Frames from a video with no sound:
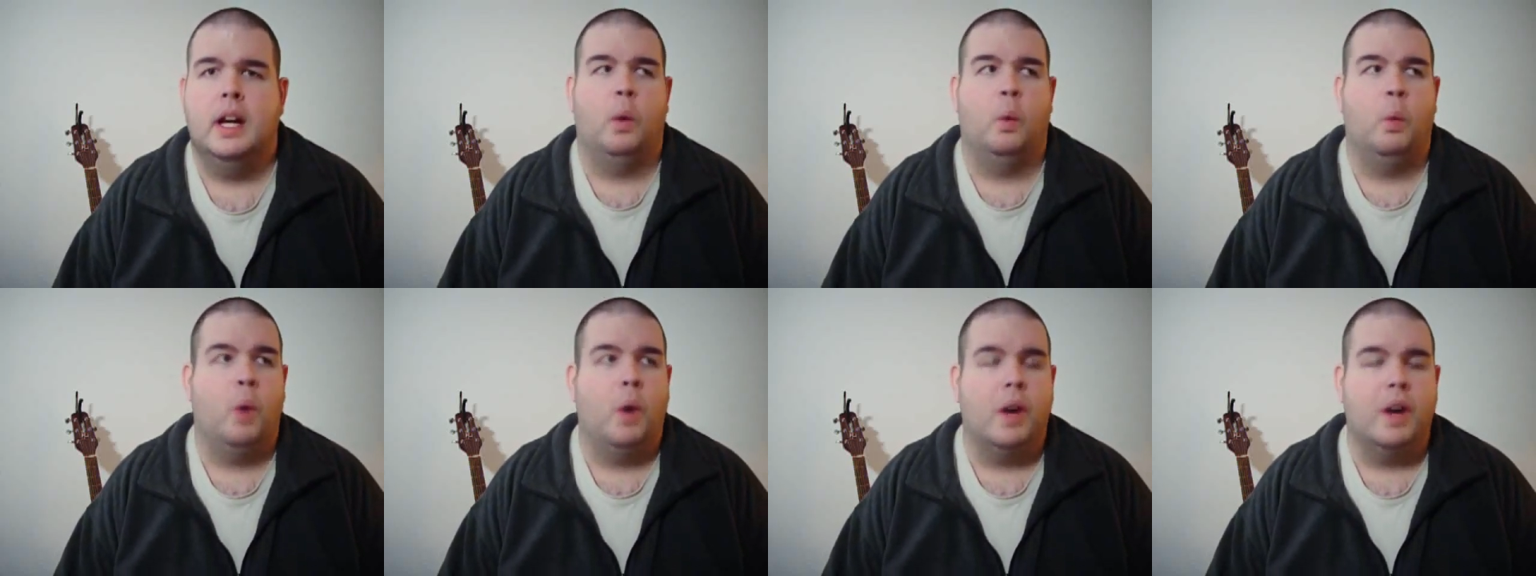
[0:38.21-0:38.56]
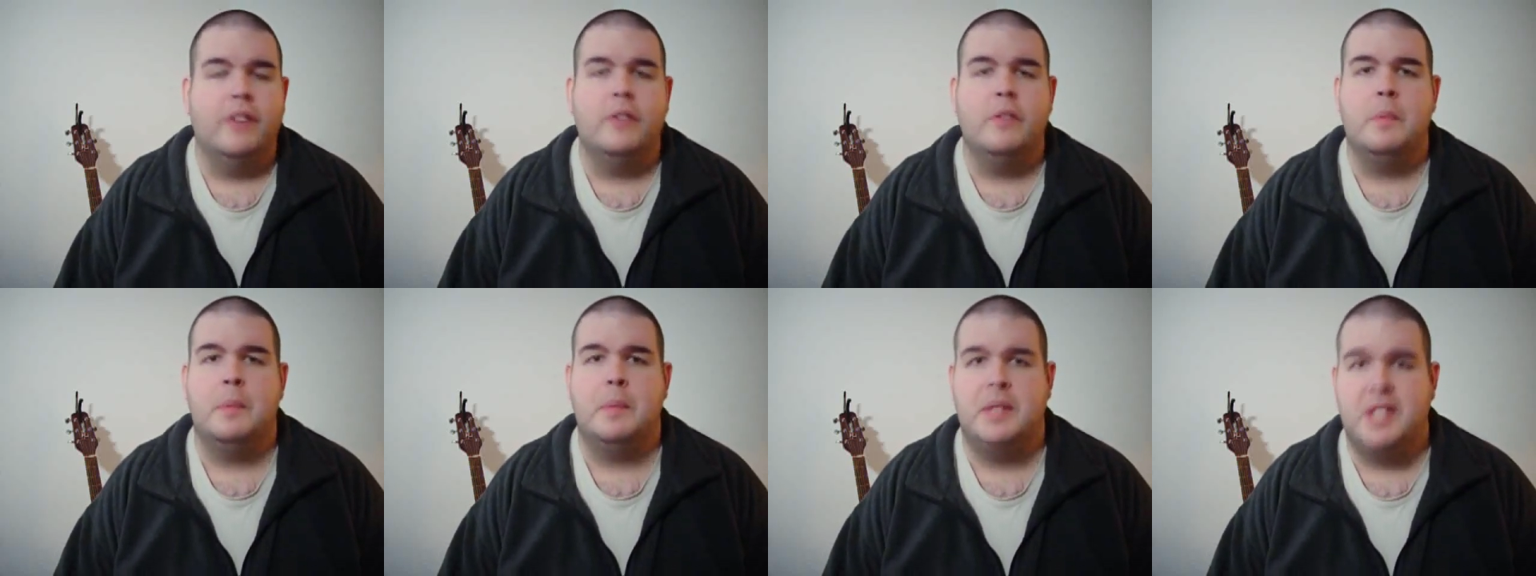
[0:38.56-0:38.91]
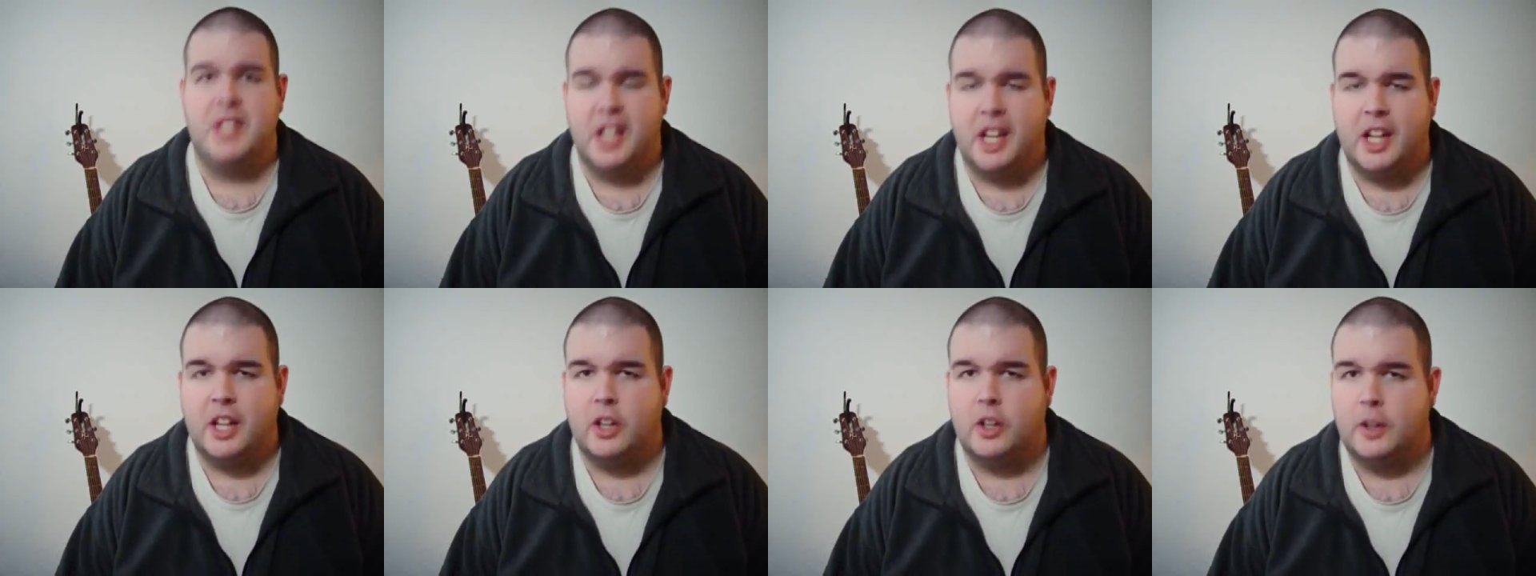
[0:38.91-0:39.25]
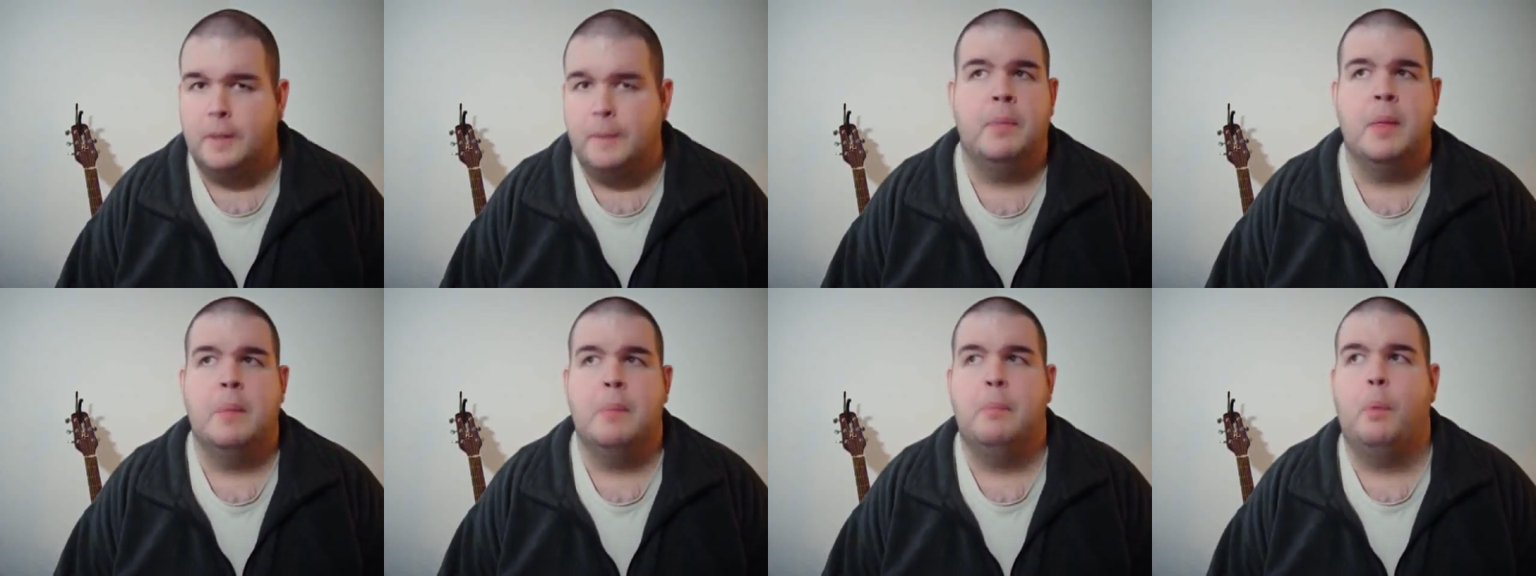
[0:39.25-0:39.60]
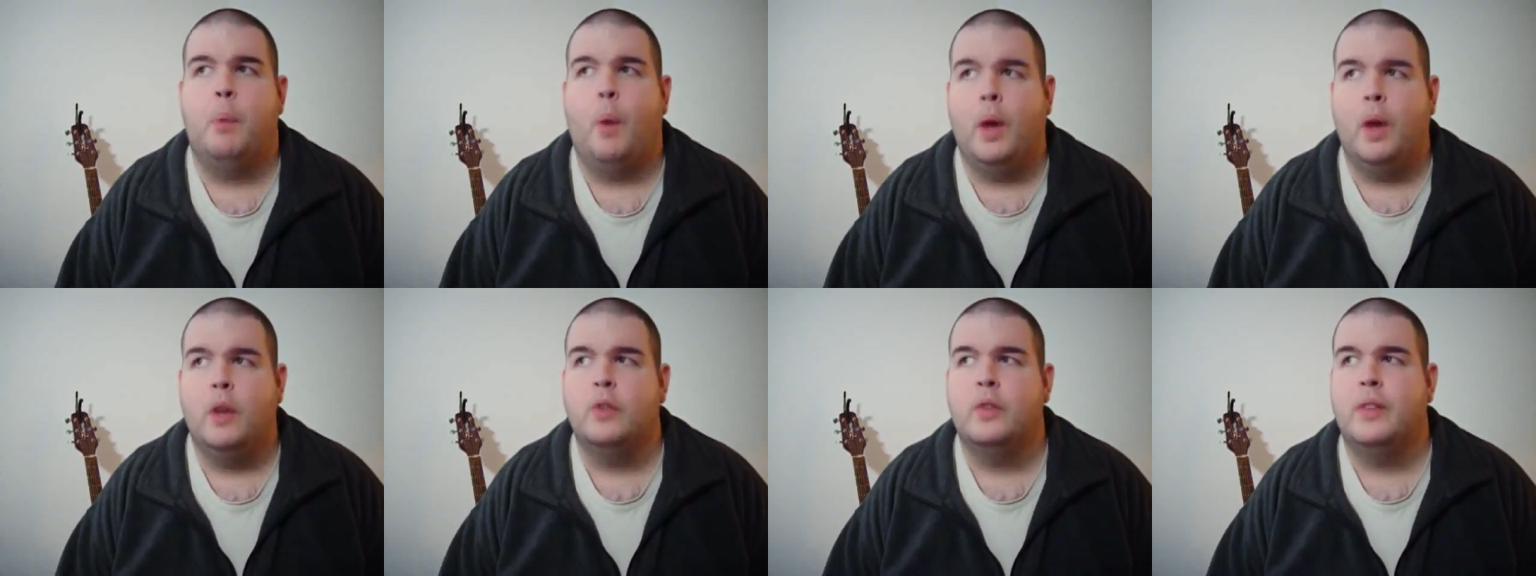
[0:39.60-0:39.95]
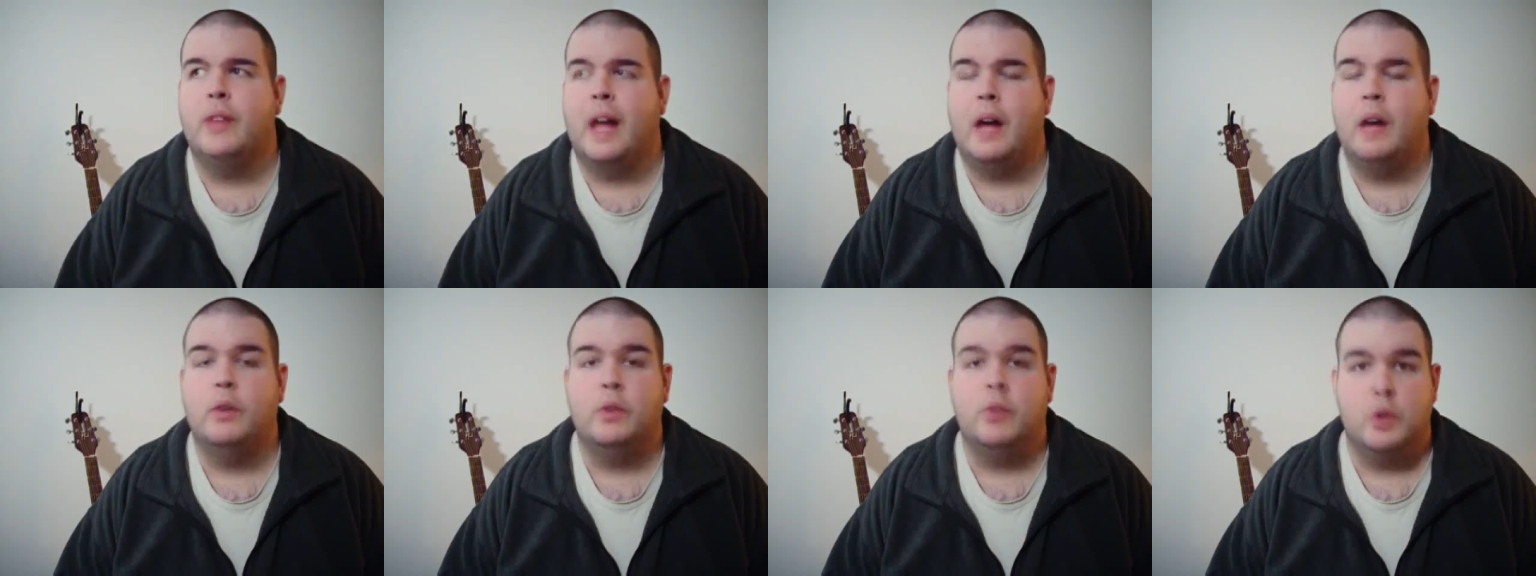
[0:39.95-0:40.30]
One of them in particular that boils
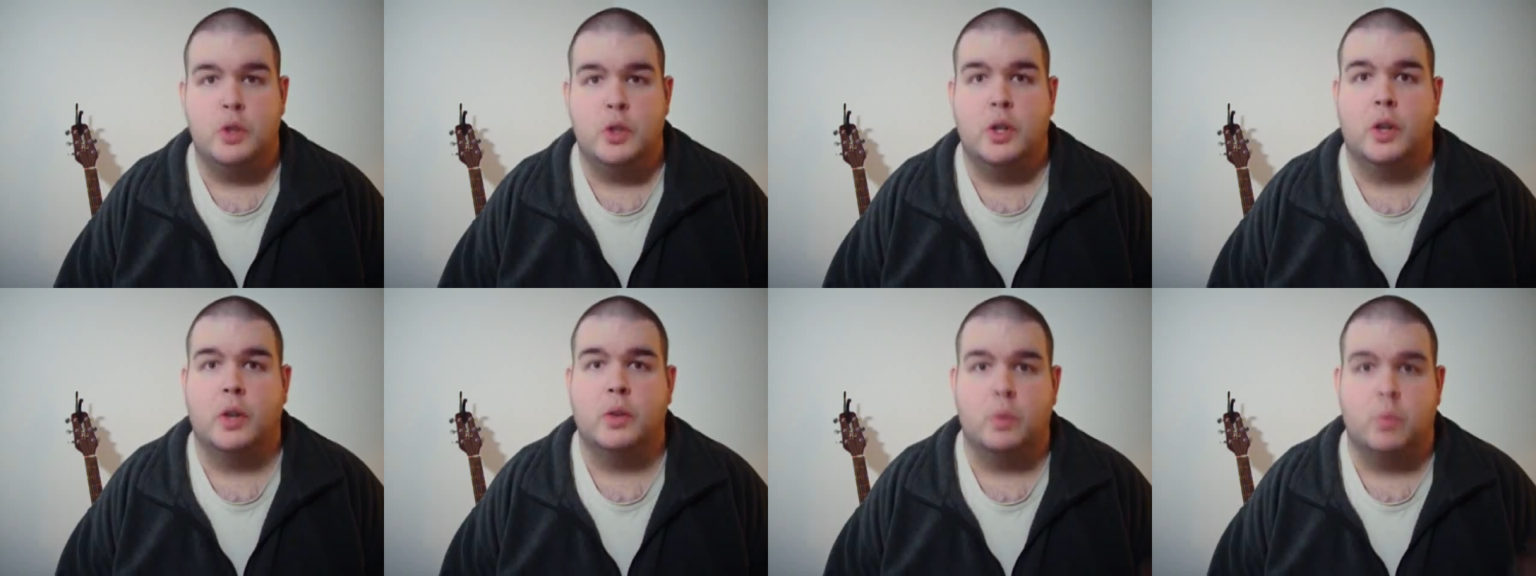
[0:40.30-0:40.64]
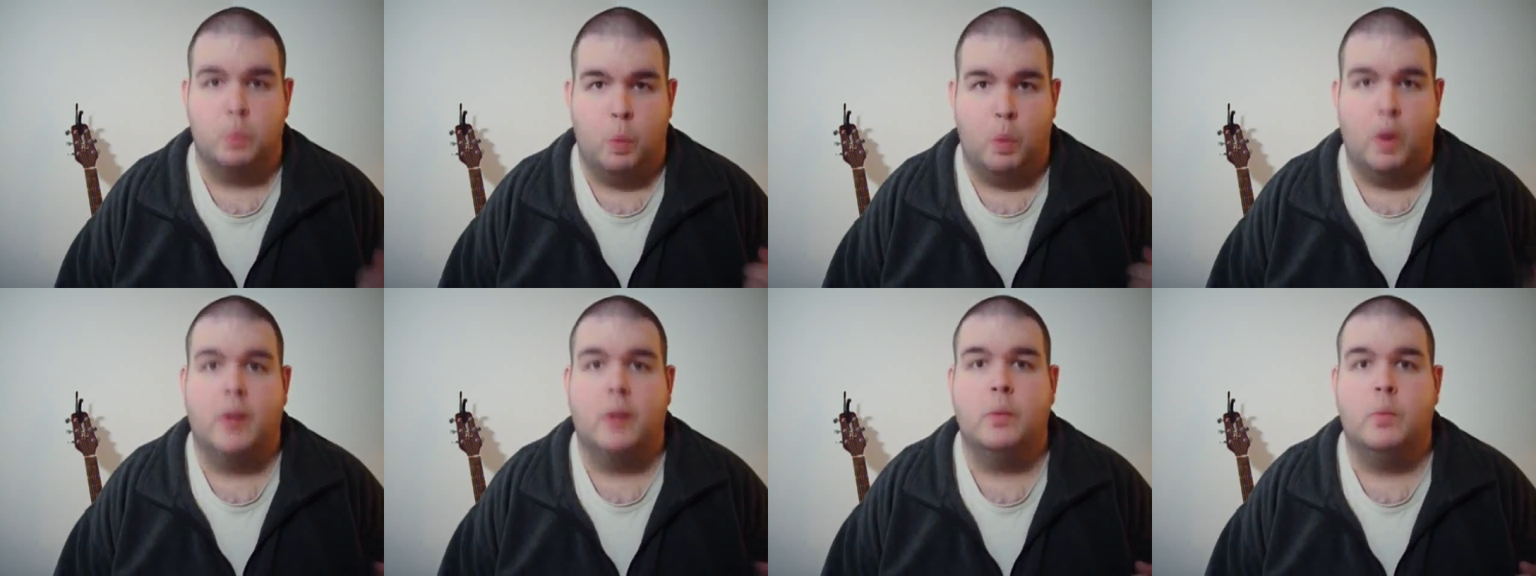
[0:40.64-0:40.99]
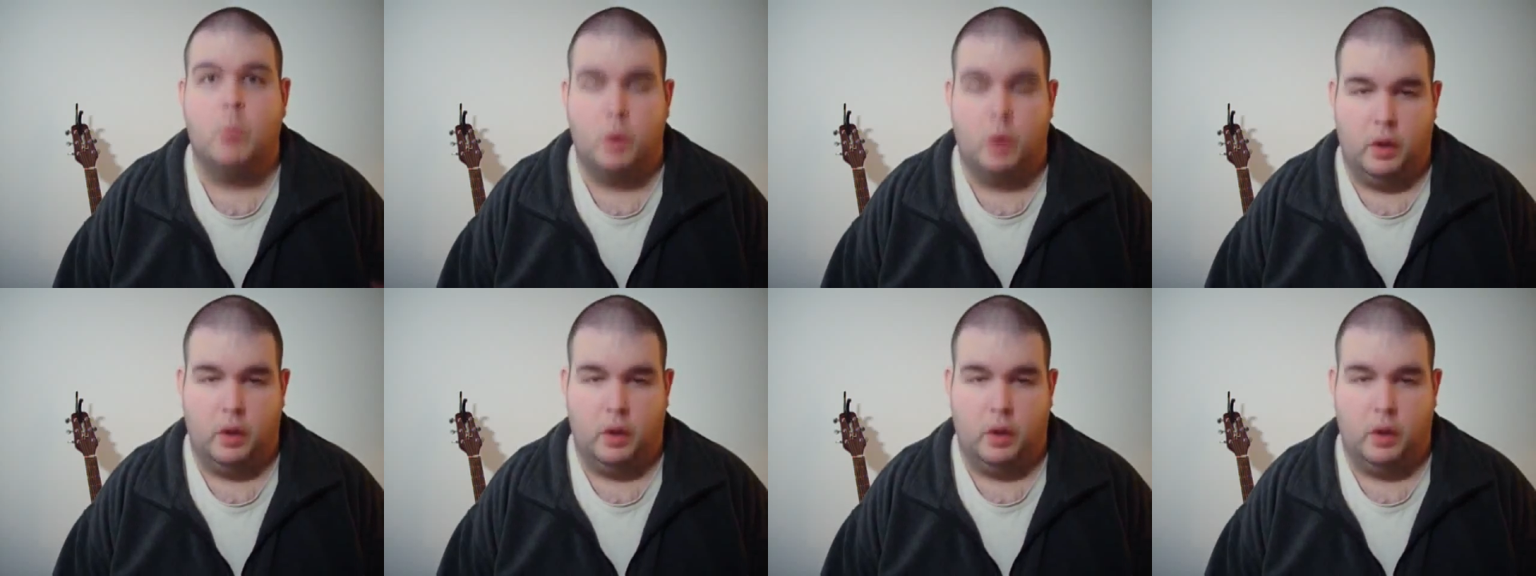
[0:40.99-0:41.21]
down to just one